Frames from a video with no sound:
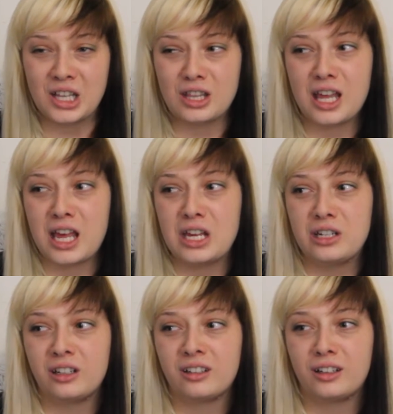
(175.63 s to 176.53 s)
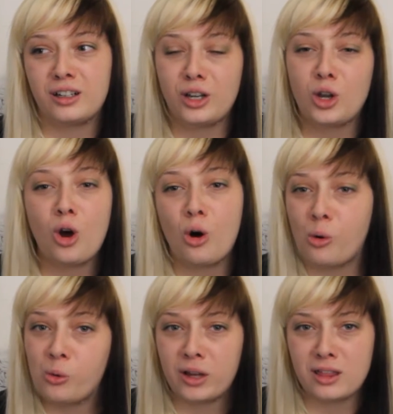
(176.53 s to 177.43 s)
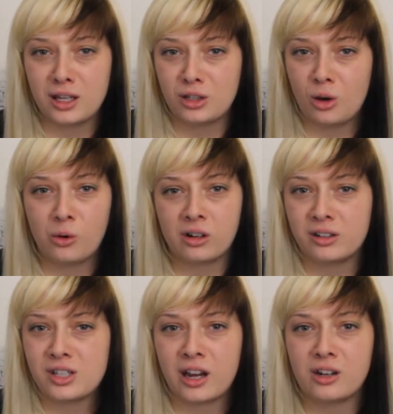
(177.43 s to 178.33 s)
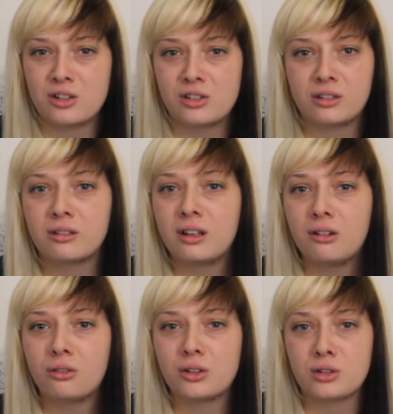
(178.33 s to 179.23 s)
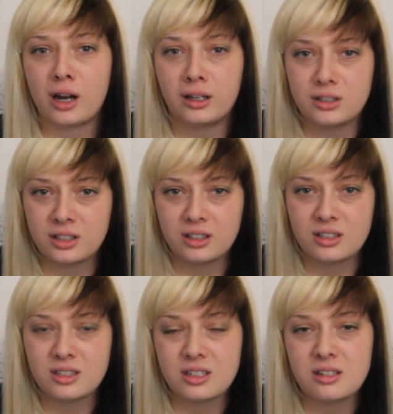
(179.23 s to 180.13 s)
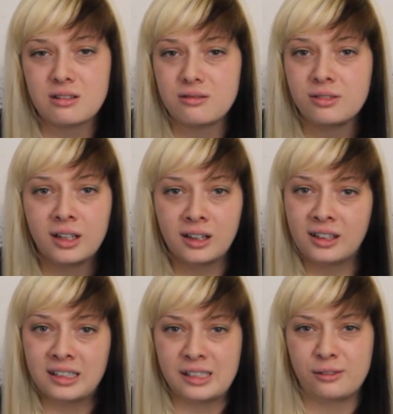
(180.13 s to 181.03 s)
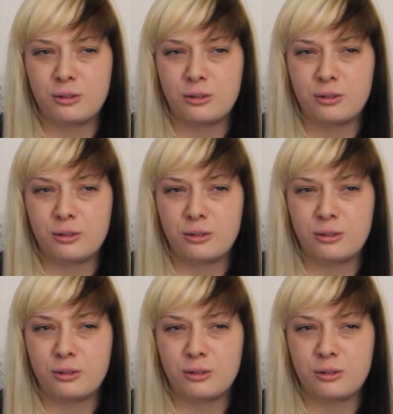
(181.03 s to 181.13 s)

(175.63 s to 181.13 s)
they know our entire journey for trying to conceive for